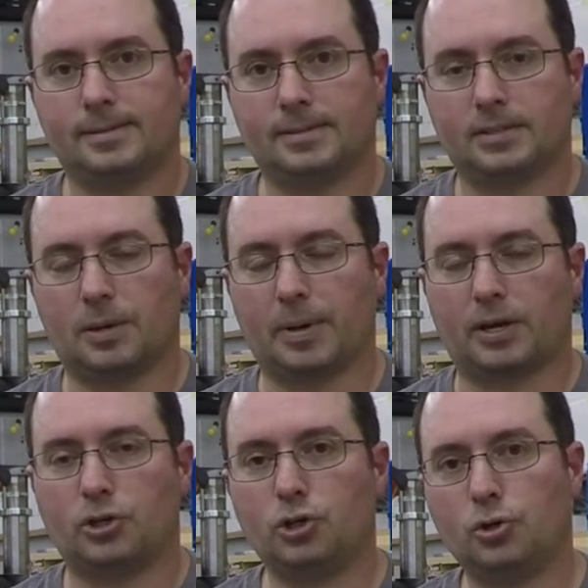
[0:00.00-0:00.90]
is going to make a
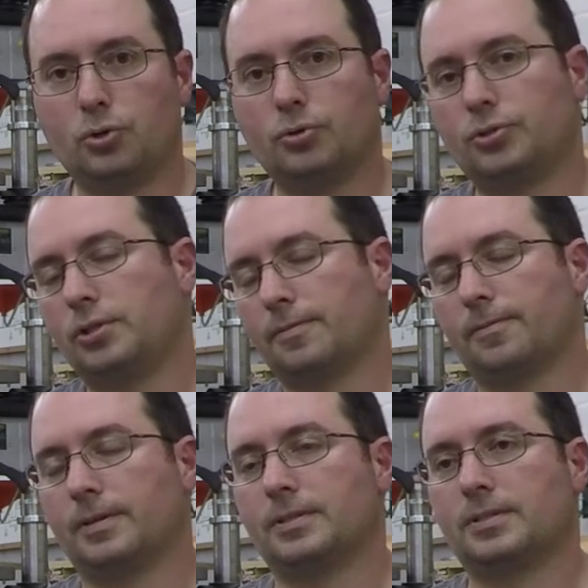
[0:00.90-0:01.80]
huge
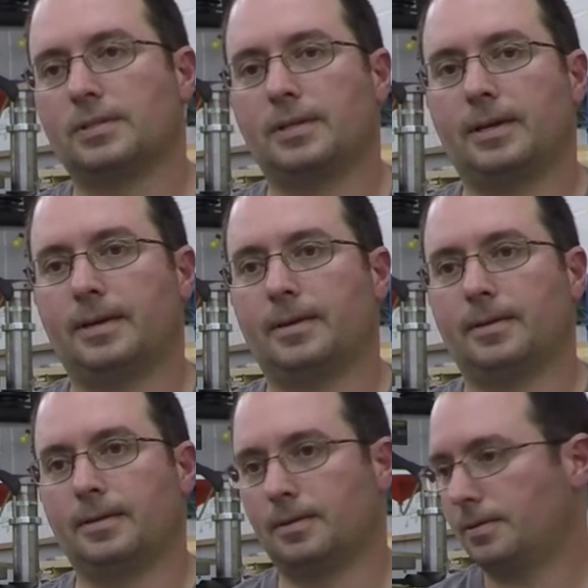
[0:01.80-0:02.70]
difference
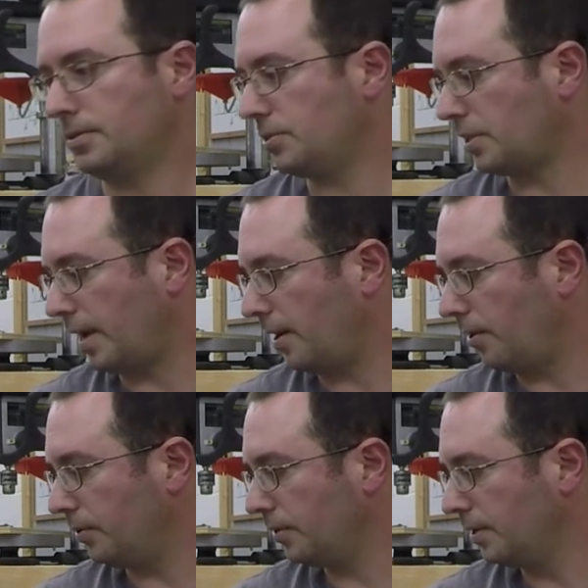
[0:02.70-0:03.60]
in
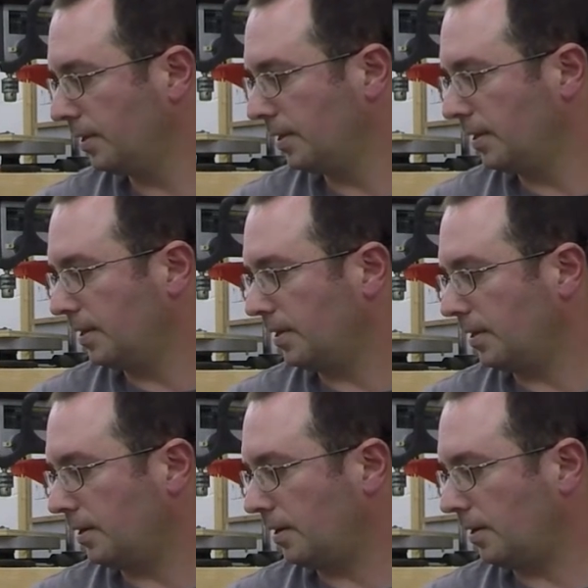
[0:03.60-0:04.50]
sound.
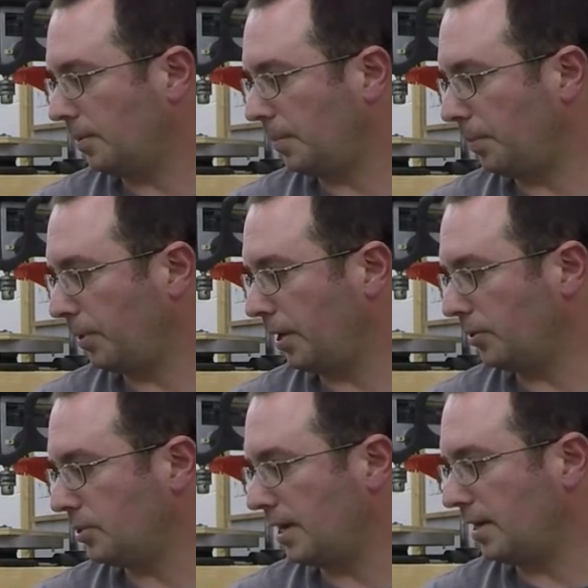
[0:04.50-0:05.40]
I plan
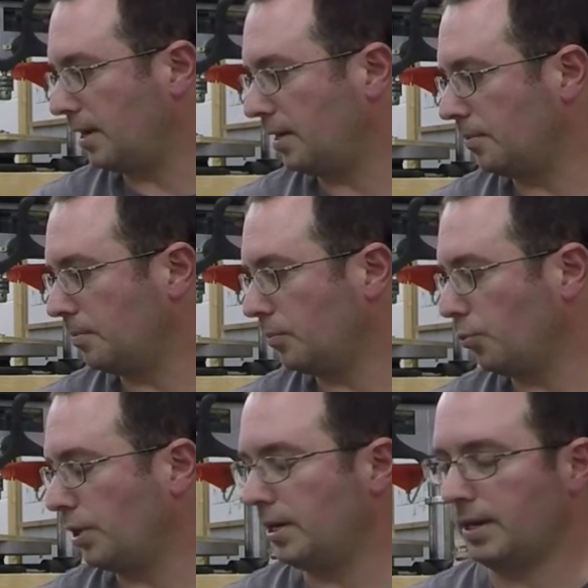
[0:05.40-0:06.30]
on taking
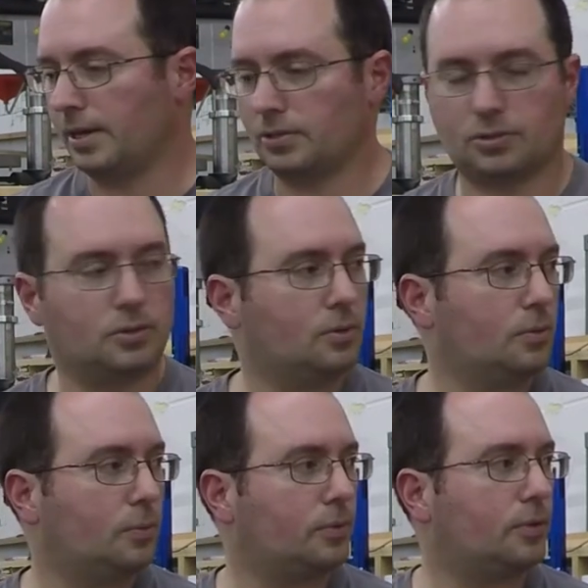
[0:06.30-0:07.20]
readings
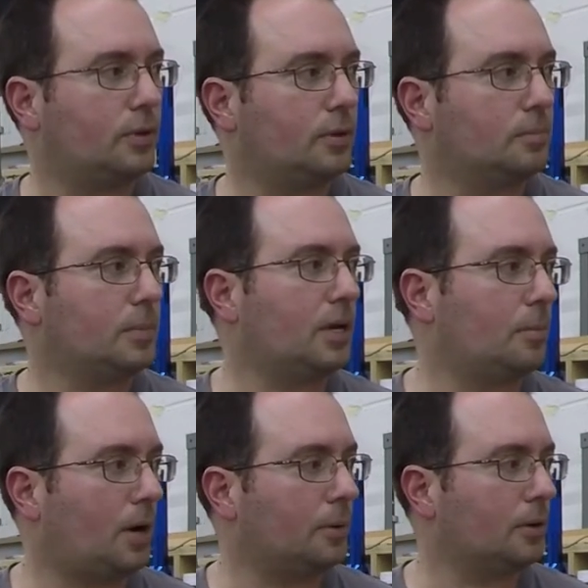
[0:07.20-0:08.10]
with the
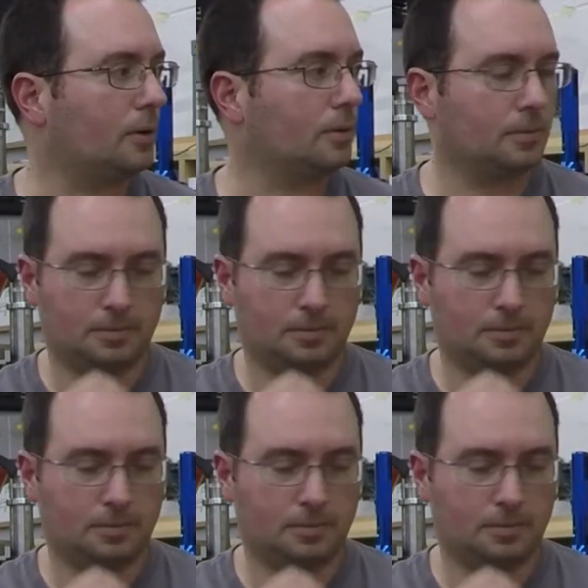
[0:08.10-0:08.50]
anemometer